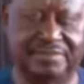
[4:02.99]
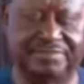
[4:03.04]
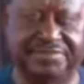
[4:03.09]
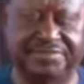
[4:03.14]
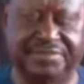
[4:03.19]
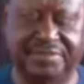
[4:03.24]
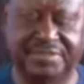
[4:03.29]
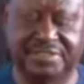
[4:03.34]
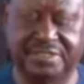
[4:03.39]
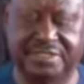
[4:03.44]
the
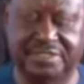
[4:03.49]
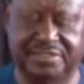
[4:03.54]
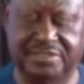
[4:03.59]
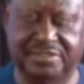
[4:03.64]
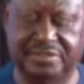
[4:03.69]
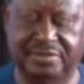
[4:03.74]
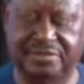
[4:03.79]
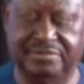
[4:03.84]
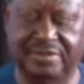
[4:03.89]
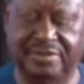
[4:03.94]
faces
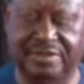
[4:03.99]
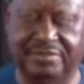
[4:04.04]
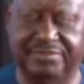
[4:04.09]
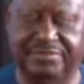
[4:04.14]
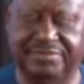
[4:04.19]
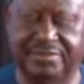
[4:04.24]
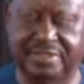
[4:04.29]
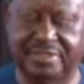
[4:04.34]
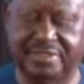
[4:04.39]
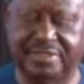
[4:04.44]
of
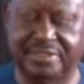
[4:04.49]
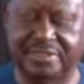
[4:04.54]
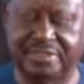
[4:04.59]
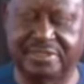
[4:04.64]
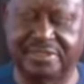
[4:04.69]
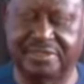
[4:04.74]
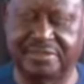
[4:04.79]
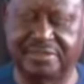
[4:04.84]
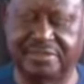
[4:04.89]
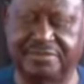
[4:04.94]
Africa's
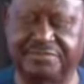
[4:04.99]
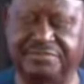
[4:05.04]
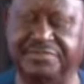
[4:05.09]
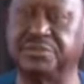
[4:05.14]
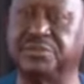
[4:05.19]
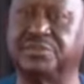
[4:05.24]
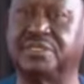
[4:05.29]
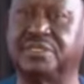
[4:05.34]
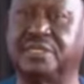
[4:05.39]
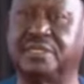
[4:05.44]

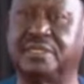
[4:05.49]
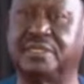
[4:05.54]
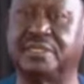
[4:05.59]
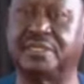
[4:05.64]
future.